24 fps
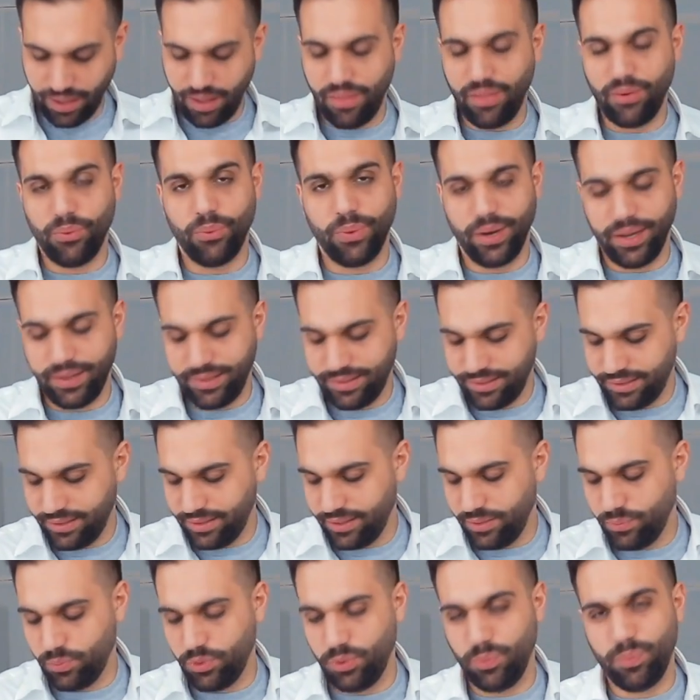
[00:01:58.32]
otherwise
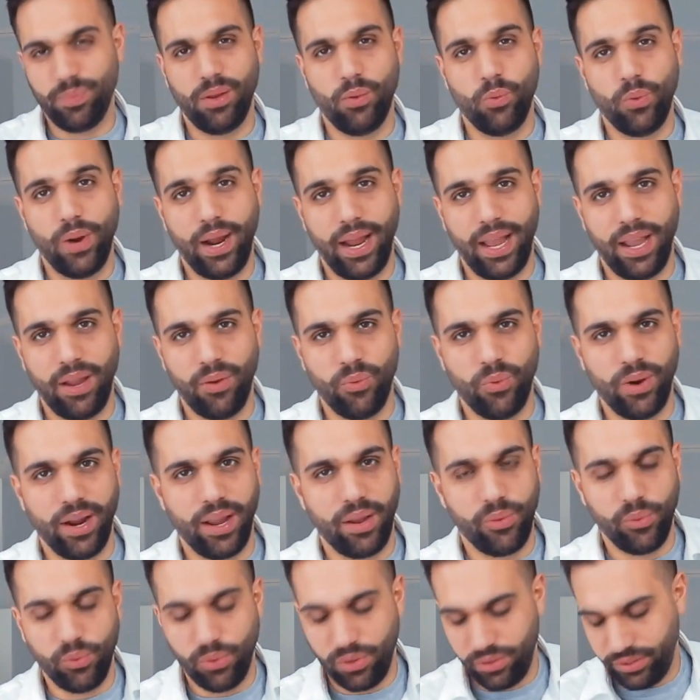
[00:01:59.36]
it would be way,
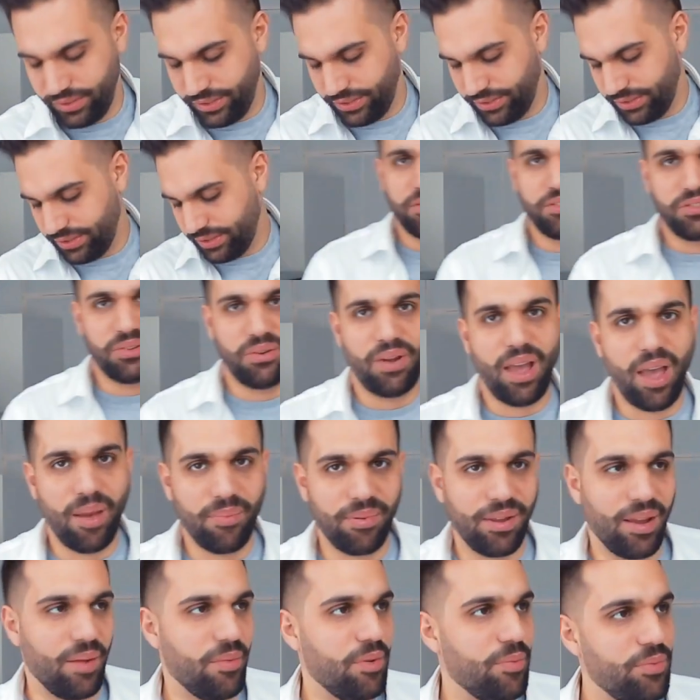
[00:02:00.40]
way worse. So
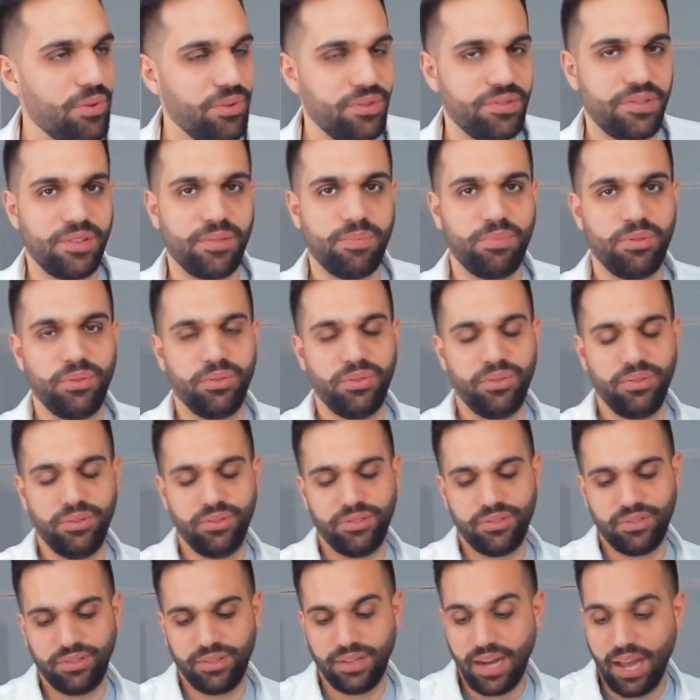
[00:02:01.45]
happy I'm a music
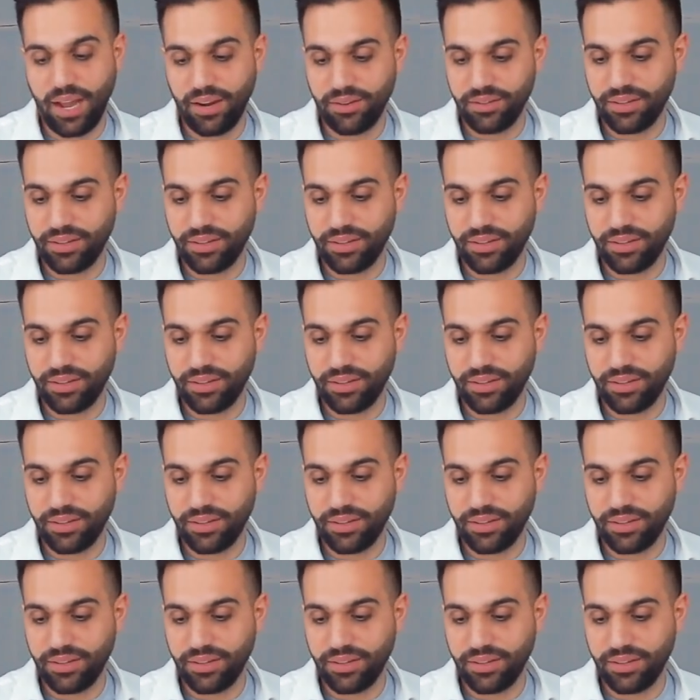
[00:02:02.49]
producer and I